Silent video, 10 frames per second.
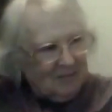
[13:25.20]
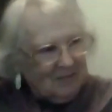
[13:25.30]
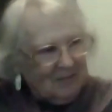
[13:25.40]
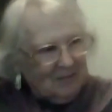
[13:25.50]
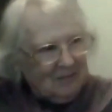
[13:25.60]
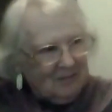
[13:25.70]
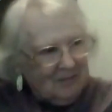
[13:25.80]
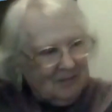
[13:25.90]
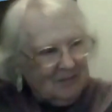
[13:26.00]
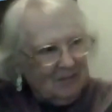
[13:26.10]

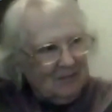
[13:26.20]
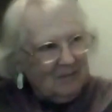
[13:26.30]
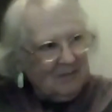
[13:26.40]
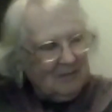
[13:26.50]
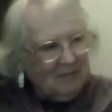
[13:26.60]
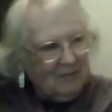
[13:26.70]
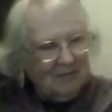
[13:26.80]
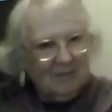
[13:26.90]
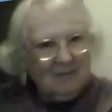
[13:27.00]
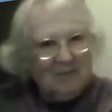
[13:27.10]

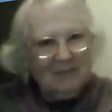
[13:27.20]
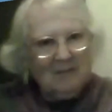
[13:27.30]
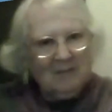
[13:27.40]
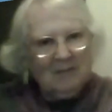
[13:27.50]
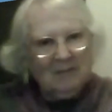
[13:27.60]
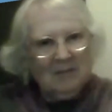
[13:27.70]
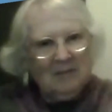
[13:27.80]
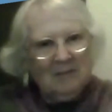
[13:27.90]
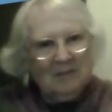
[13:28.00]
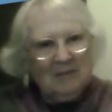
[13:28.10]

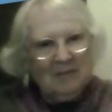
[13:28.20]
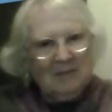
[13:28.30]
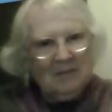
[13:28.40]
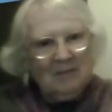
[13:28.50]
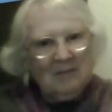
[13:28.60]
(not speaking)